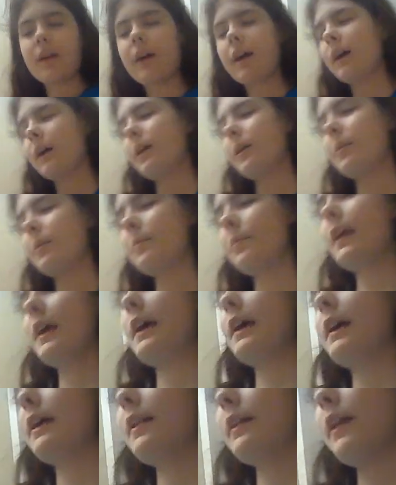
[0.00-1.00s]

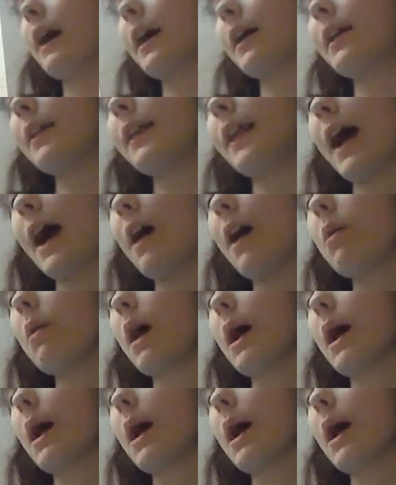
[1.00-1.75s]
And now